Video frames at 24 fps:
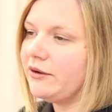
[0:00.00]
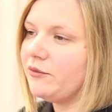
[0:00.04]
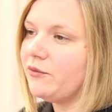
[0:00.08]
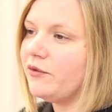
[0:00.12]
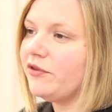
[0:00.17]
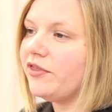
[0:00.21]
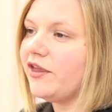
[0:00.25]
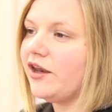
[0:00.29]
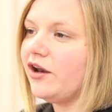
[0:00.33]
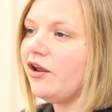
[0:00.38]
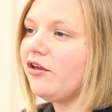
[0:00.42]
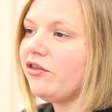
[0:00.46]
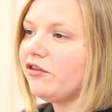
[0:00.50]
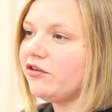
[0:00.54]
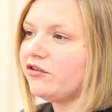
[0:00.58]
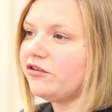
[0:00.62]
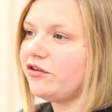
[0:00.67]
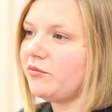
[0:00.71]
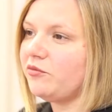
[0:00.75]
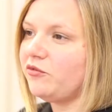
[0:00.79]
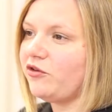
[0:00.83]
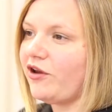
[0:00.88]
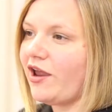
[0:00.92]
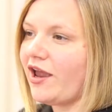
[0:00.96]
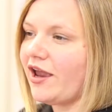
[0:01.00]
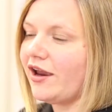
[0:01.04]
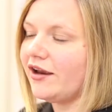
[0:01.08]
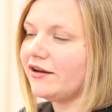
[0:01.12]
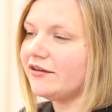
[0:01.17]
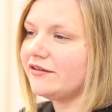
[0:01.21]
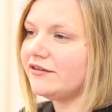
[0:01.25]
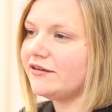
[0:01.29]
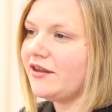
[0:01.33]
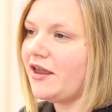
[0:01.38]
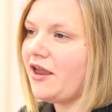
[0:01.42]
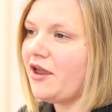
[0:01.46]
Within other
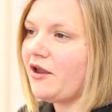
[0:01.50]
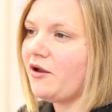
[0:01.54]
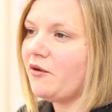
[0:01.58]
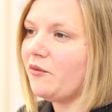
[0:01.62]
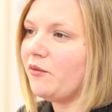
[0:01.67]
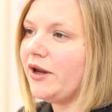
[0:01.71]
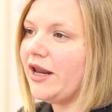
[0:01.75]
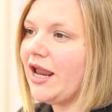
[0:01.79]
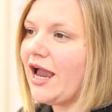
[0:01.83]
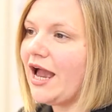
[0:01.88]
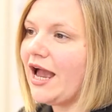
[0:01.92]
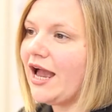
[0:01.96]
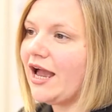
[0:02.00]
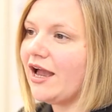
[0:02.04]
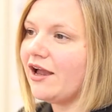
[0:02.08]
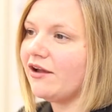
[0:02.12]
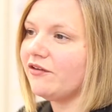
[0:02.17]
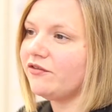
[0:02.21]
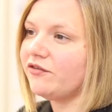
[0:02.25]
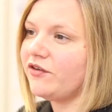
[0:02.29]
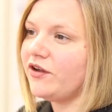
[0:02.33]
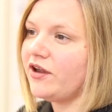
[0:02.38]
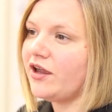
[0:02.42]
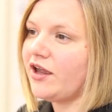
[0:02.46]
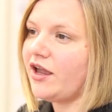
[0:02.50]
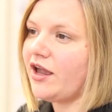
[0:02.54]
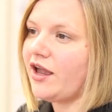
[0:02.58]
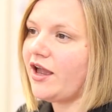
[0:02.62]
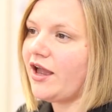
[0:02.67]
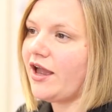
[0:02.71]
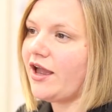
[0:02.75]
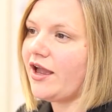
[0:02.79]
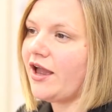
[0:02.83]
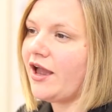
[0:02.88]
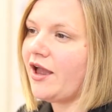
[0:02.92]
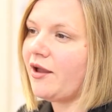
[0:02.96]
subjects we have
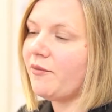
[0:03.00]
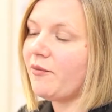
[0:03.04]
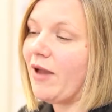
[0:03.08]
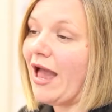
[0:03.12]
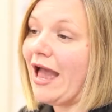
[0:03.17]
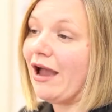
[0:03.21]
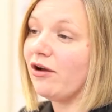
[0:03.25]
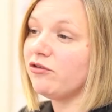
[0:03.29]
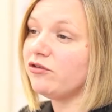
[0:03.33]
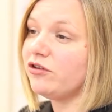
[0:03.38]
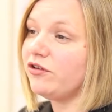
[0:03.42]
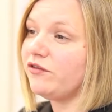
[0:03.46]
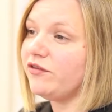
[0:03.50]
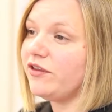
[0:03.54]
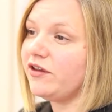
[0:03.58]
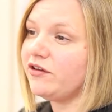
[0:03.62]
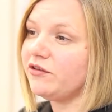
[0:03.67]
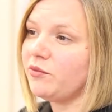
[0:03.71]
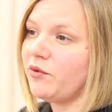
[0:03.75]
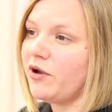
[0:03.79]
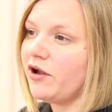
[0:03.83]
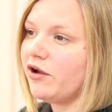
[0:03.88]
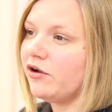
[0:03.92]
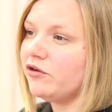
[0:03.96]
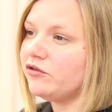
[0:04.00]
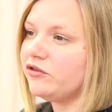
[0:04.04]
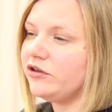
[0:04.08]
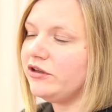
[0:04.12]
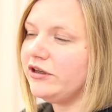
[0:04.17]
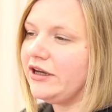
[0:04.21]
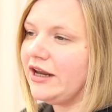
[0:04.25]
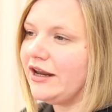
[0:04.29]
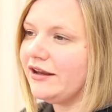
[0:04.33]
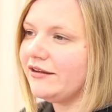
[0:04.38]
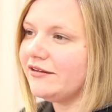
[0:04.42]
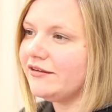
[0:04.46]
Out of This World
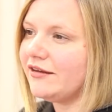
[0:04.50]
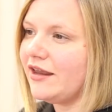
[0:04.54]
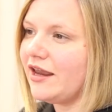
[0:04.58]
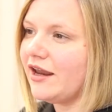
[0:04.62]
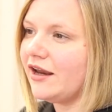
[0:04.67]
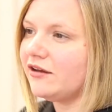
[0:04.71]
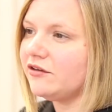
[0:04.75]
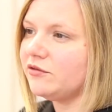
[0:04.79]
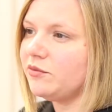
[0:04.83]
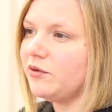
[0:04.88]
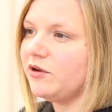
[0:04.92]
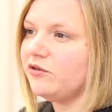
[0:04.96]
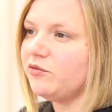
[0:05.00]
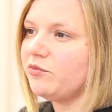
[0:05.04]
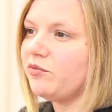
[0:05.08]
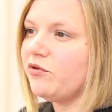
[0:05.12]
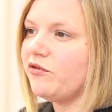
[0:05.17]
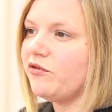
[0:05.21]
in year 6, which